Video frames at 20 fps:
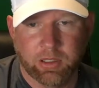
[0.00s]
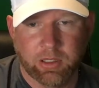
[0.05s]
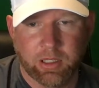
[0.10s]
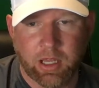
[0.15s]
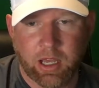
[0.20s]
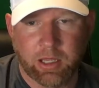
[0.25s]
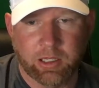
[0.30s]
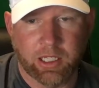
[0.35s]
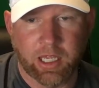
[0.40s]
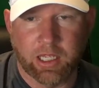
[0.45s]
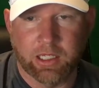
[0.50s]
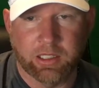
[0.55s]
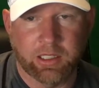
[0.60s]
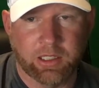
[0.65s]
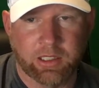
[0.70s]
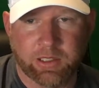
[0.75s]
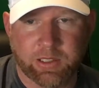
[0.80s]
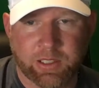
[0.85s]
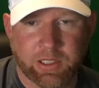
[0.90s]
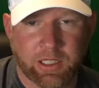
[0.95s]
I need
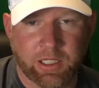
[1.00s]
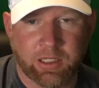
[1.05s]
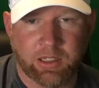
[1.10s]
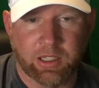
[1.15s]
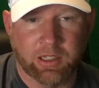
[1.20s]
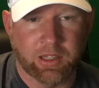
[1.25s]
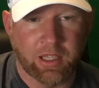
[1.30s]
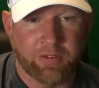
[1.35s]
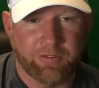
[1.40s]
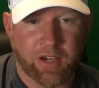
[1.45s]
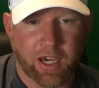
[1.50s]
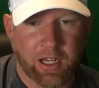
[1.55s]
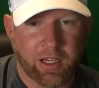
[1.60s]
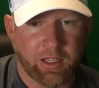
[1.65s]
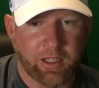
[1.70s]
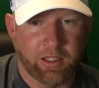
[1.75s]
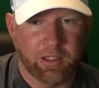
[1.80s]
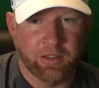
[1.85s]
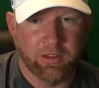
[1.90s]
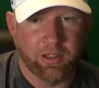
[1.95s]
to see that
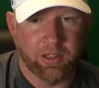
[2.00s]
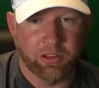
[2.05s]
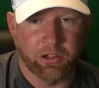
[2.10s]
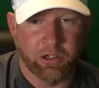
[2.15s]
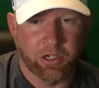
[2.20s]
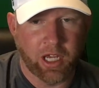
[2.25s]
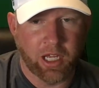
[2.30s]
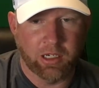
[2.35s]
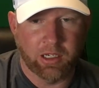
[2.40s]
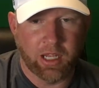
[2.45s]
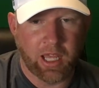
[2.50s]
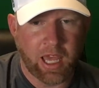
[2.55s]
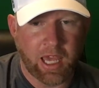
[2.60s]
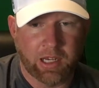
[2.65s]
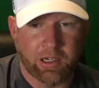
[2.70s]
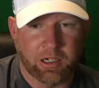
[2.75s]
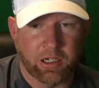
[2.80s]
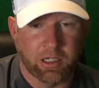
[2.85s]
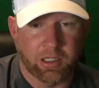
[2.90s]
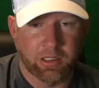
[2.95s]
that they're not an
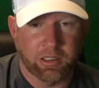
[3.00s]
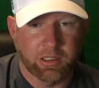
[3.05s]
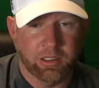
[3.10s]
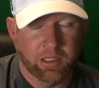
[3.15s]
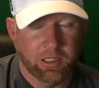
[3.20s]
anon.